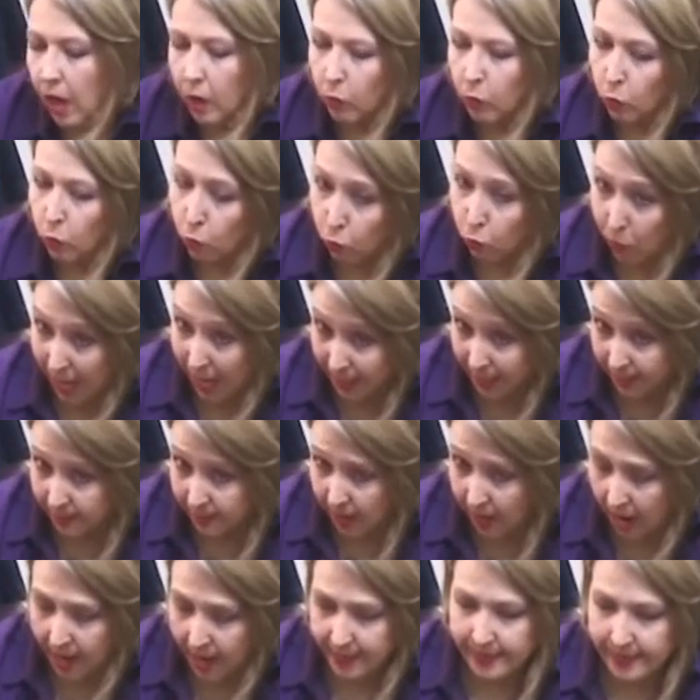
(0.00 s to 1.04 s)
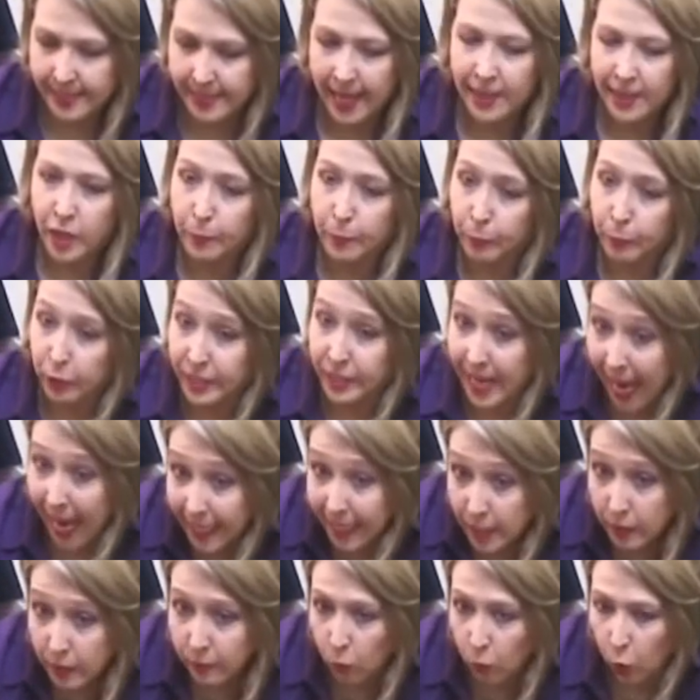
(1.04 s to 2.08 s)
Recognize that the
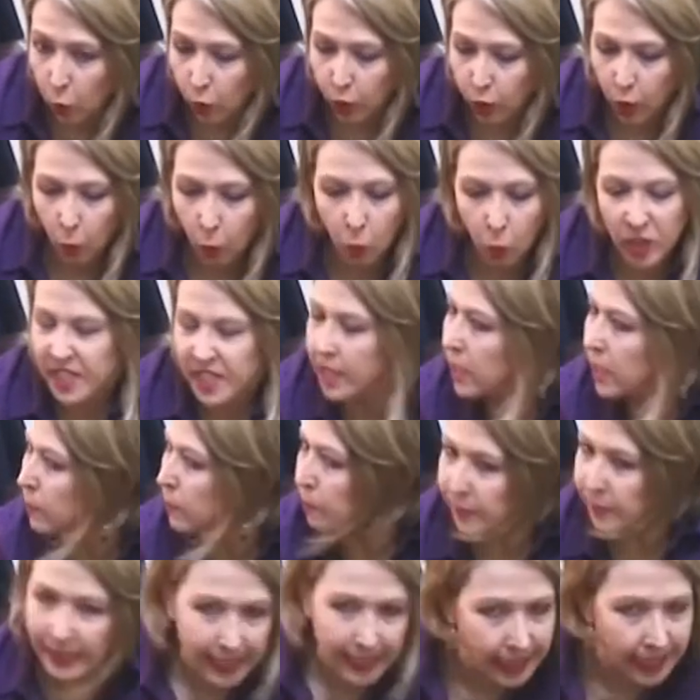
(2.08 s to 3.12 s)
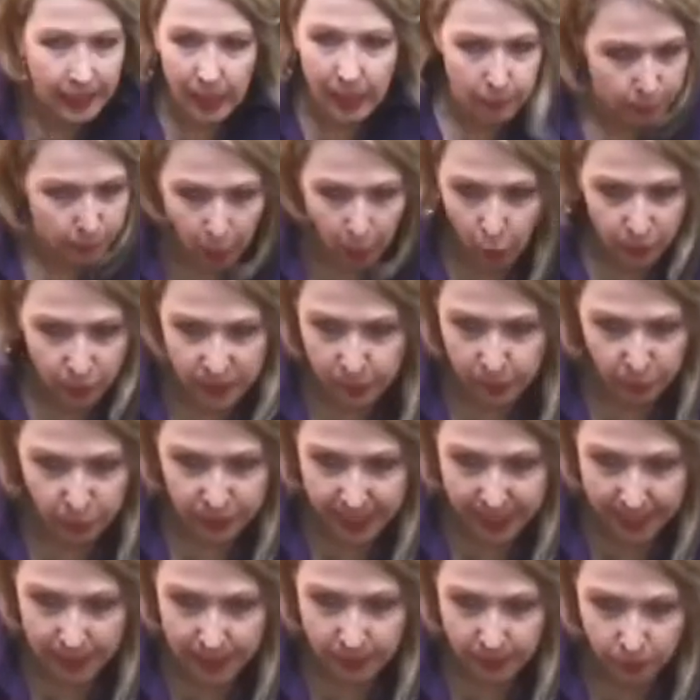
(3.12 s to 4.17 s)
protective order was a completely bogus
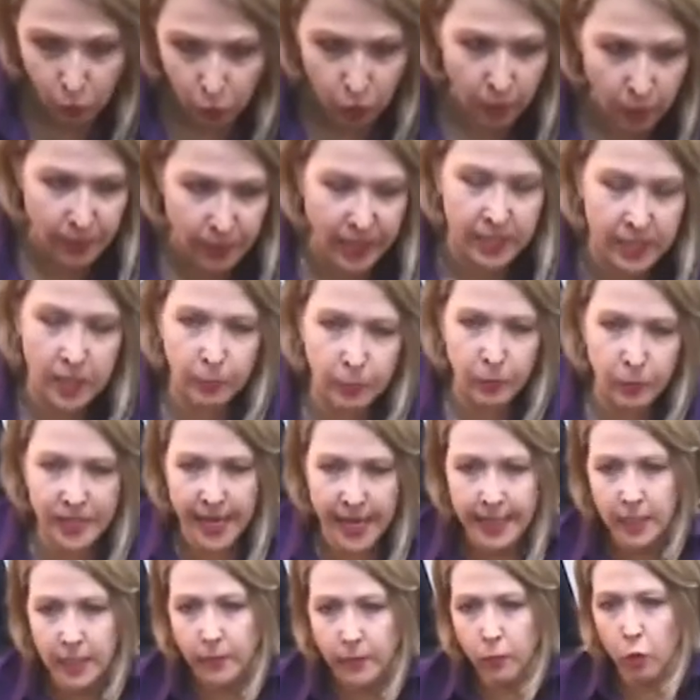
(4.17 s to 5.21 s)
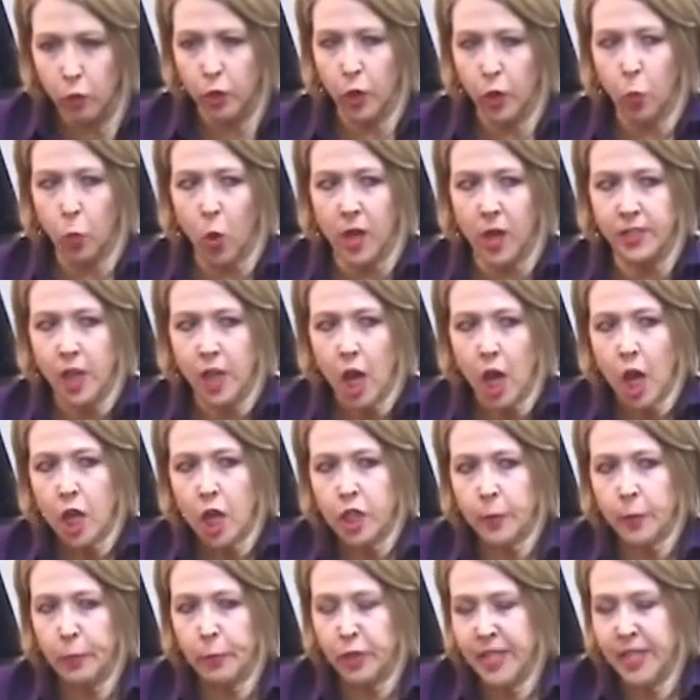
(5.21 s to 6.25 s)
protective order because the protective order was
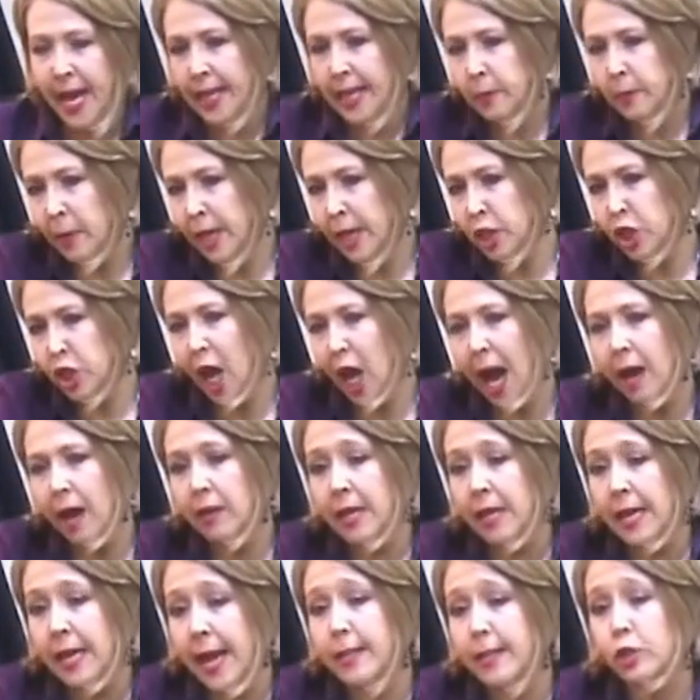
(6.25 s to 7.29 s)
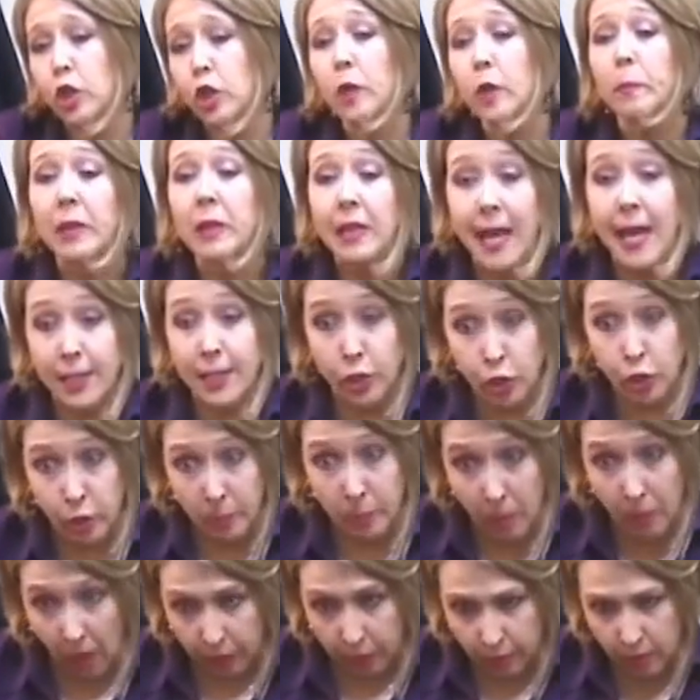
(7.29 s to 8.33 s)
to protect my child against her molester
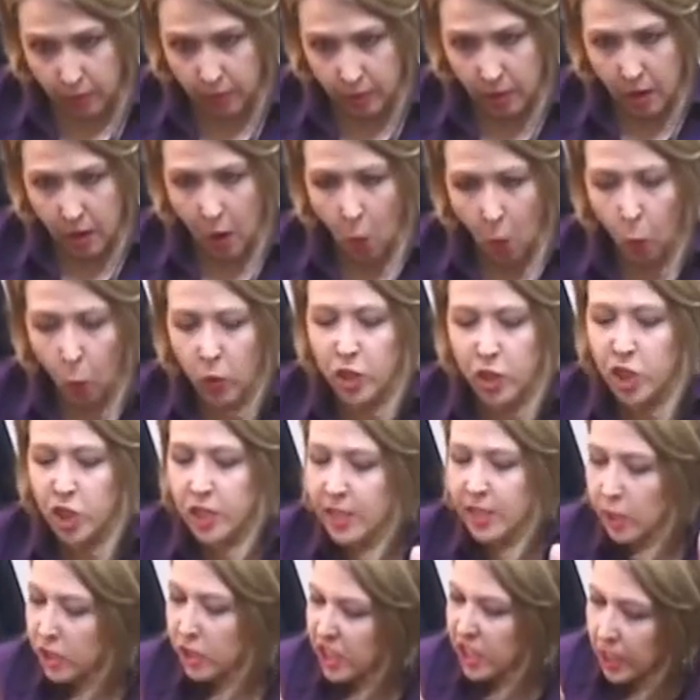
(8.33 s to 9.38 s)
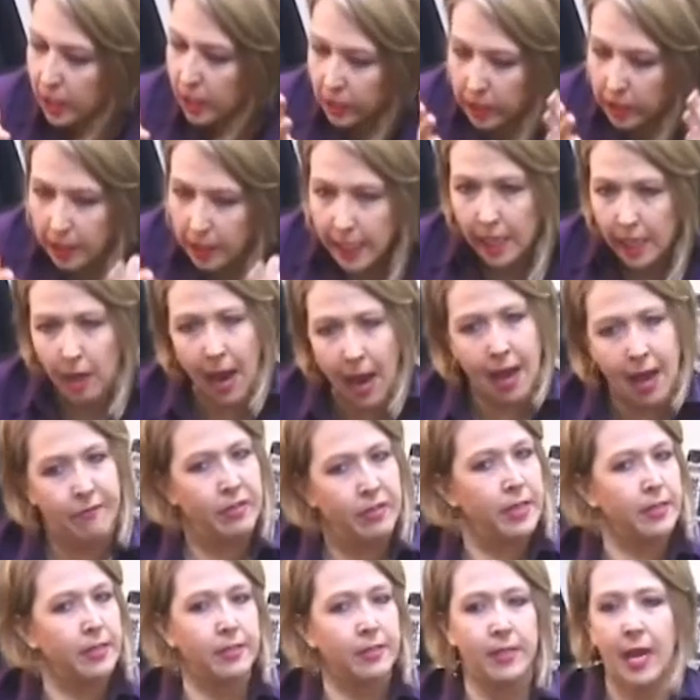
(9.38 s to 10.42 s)
mother, which there's clear
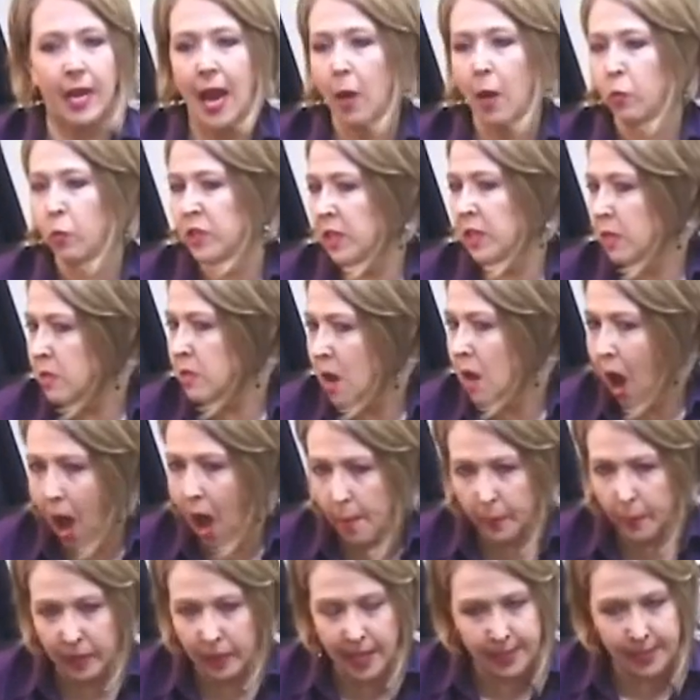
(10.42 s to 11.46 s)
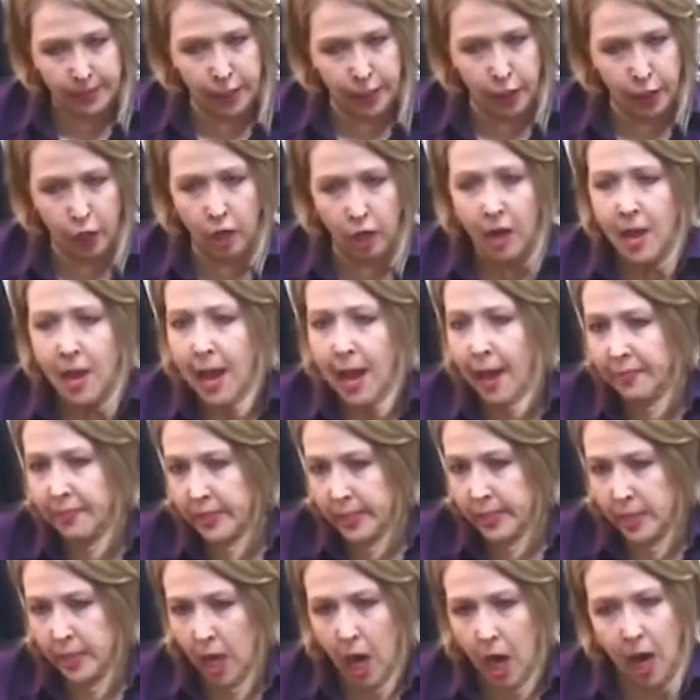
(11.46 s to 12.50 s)
evidence that I was not molesting her at
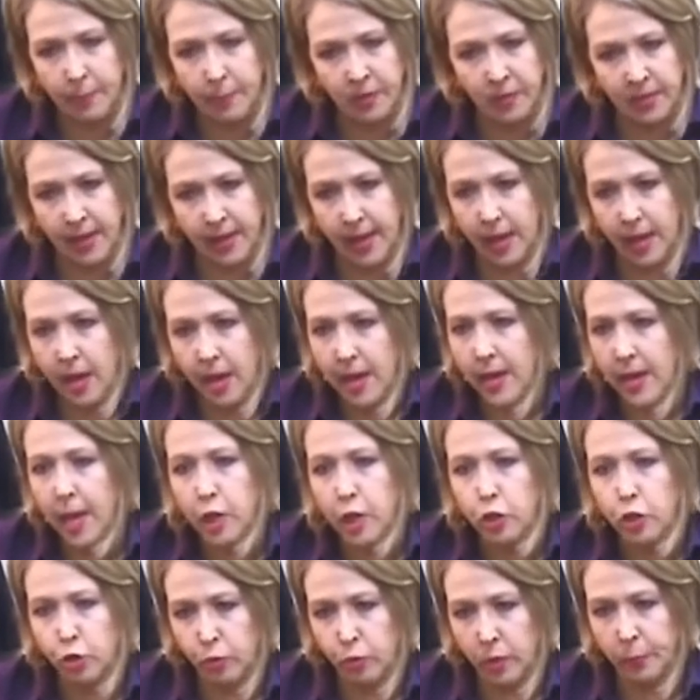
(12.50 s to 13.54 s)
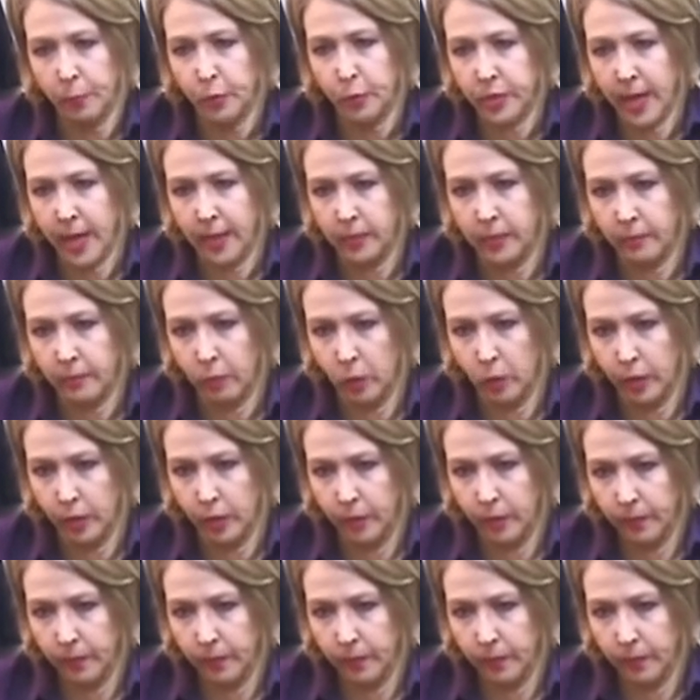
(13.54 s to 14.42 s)
the time that they issued the protective order.